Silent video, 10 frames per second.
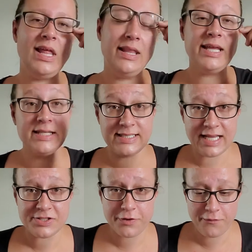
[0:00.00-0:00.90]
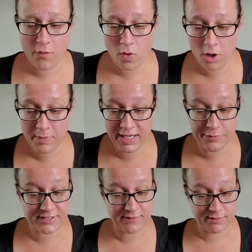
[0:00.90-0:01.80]
like in a tester form, and
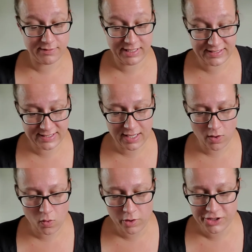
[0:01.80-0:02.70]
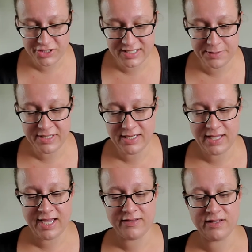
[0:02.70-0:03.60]
it's orange, cinnamon,
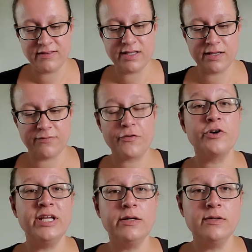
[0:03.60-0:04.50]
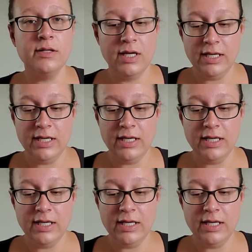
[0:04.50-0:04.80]
and then the fir needle,